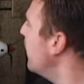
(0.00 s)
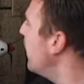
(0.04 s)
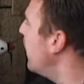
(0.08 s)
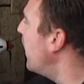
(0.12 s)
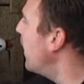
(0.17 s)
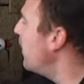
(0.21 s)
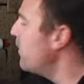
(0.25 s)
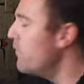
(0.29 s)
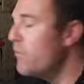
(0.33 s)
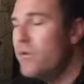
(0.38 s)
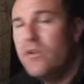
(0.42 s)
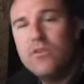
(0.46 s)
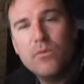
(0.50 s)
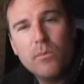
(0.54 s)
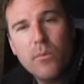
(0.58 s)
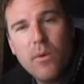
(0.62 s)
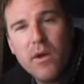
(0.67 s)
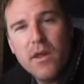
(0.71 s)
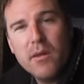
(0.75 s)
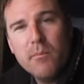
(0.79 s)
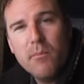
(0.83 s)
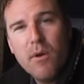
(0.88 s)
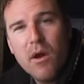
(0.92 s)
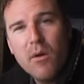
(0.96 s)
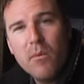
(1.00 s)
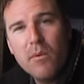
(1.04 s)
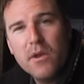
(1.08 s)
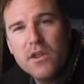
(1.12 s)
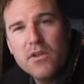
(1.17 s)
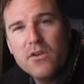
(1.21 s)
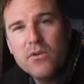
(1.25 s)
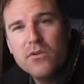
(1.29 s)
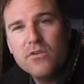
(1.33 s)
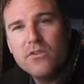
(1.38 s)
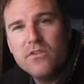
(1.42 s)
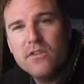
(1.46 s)
The reason why you might want
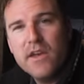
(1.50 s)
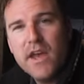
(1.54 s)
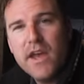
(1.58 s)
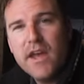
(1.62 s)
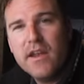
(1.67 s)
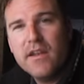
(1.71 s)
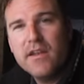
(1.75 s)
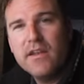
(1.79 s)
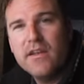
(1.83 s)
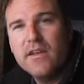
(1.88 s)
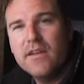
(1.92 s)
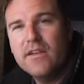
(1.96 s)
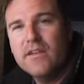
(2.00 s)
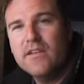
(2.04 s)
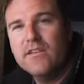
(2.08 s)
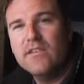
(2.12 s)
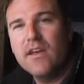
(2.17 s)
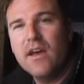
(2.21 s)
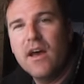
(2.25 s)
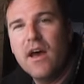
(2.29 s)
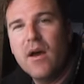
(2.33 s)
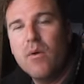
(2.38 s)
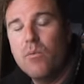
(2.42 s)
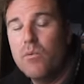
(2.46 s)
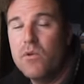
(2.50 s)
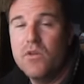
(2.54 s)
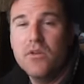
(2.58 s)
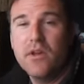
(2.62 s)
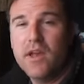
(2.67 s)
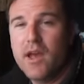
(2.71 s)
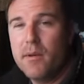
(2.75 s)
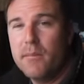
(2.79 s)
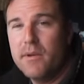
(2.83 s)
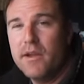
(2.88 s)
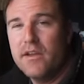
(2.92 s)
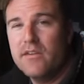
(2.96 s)
to use that is when you're
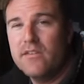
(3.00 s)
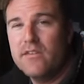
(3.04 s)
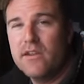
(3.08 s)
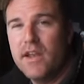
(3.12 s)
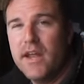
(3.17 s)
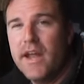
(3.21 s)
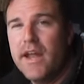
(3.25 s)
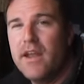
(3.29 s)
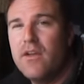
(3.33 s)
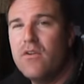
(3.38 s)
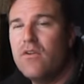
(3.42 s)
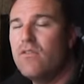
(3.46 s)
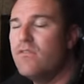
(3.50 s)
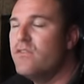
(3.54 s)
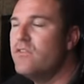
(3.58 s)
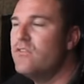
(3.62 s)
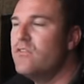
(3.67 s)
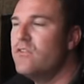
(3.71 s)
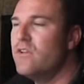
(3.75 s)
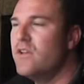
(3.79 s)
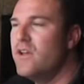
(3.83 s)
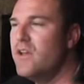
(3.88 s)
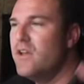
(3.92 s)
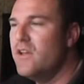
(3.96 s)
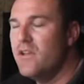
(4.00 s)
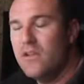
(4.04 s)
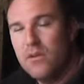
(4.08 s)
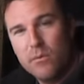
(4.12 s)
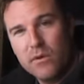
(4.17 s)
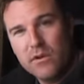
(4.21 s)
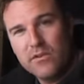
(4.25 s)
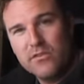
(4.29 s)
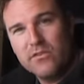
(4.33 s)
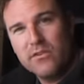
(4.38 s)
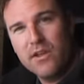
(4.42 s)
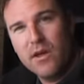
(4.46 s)
coming into land, obviously, and you
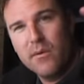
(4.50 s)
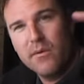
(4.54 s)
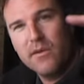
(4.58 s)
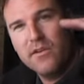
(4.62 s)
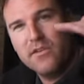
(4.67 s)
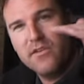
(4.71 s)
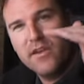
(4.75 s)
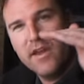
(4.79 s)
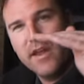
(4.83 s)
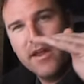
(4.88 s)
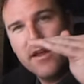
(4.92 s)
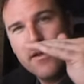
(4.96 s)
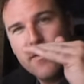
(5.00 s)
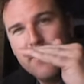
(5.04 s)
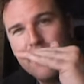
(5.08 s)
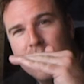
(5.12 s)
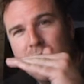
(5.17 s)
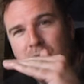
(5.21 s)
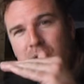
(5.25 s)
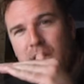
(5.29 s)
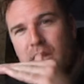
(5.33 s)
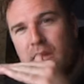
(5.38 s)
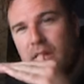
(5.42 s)
want to slow it down.